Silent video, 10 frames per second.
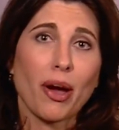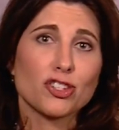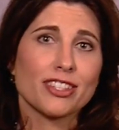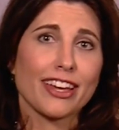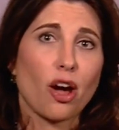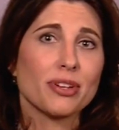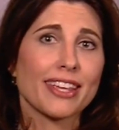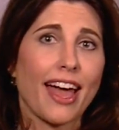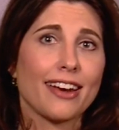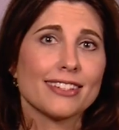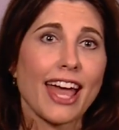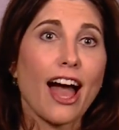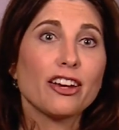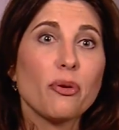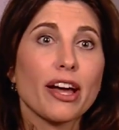questions I always get is
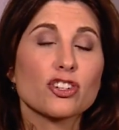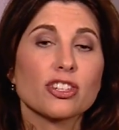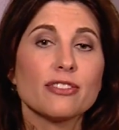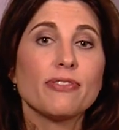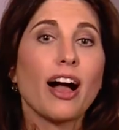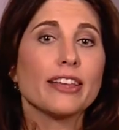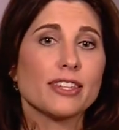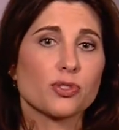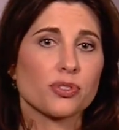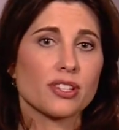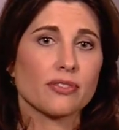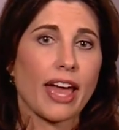how do you actually find these sources of